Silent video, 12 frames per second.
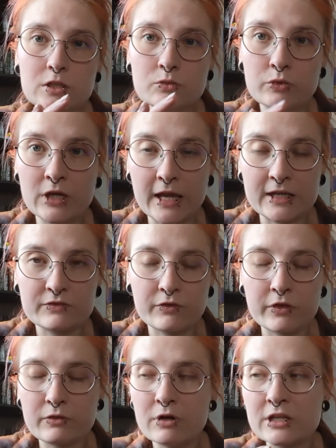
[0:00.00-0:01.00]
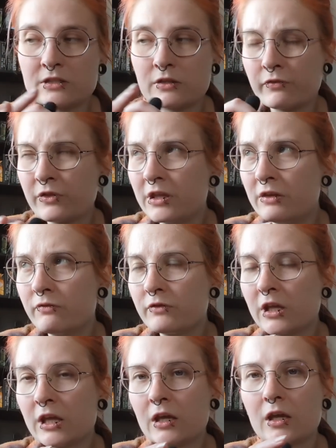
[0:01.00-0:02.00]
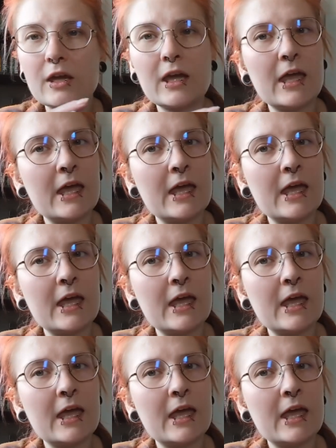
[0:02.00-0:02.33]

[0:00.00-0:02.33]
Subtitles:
relax for the rest of the evening.